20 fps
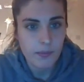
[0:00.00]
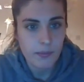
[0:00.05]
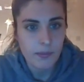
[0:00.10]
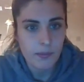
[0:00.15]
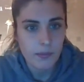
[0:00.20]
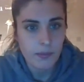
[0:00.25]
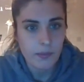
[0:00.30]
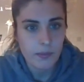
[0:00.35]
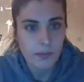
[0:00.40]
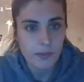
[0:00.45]

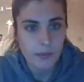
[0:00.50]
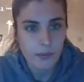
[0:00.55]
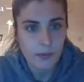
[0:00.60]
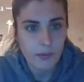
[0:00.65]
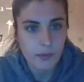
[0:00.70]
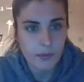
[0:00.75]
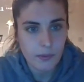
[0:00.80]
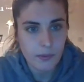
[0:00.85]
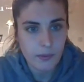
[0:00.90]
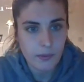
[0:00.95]

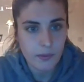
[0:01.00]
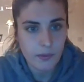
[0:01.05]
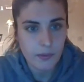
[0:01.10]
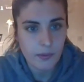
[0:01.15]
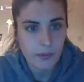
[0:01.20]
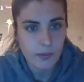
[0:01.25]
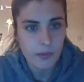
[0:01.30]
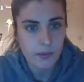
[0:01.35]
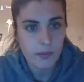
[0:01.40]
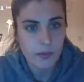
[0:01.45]

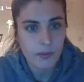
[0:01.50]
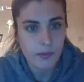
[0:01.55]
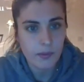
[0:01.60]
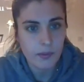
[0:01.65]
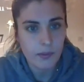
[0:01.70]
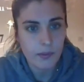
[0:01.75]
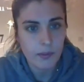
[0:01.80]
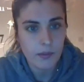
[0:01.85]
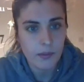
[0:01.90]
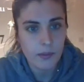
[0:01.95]

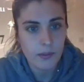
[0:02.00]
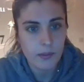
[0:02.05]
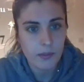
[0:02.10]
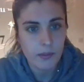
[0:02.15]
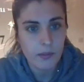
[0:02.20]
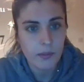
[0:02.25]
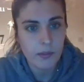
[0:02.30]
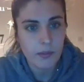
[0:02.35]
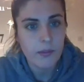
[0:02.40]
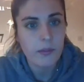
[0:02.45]

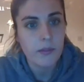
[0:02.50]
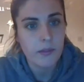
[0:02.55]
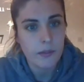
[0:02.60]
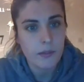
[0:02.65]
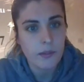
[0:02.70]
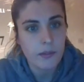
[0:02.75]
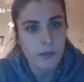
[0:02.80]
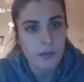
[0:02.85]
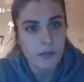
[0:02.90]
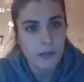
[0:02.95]

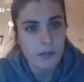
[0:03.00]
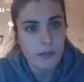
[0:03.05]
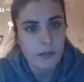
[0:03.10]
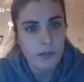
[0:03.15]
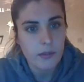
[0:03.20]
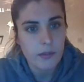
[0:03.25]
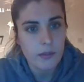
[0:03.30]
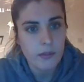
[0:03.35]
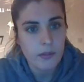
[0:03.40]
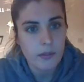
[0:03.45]

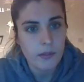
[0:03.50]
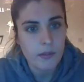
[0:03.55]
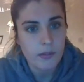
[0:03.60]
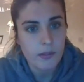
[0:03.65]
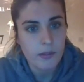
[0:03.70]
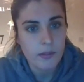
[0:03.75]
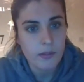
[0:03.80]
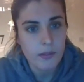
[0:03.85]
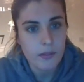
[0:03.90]
[no speech]